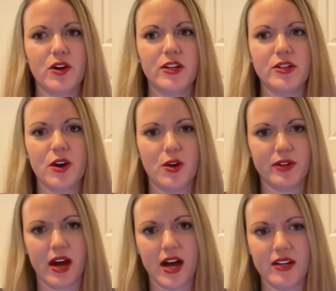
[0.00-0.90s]
in your
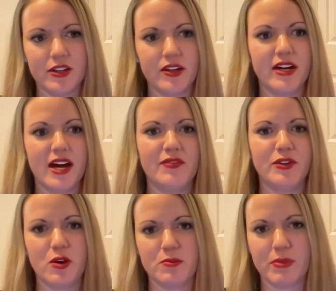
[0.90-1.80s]
own head, you're going to have
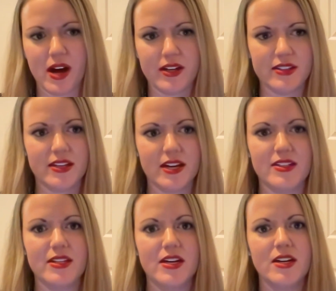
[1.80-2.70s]
your own bias,
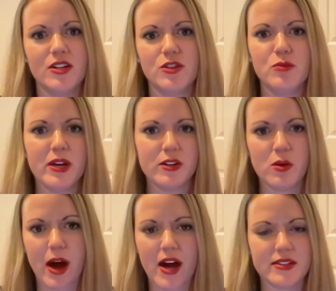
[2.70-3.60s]
and yeah. you may
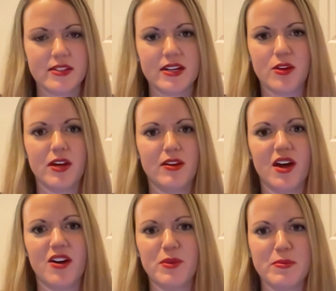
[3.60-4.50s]
know best. And I think a
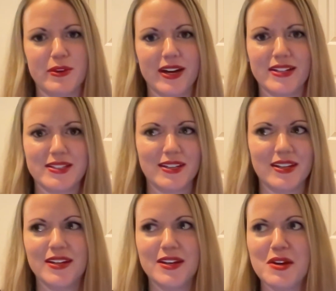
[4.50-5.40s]
lot of people get
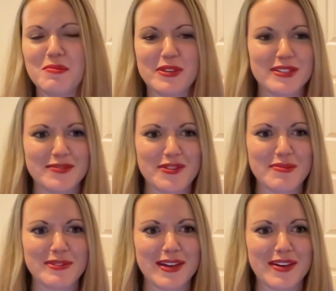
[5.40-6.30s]
into business for
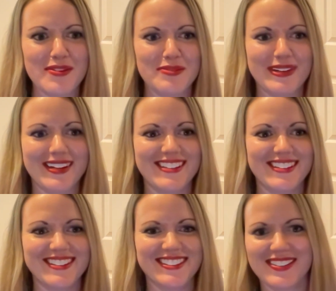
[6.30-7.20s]
themselves
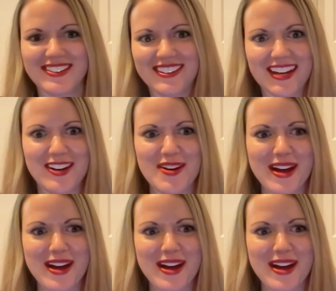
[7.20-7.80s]
because they know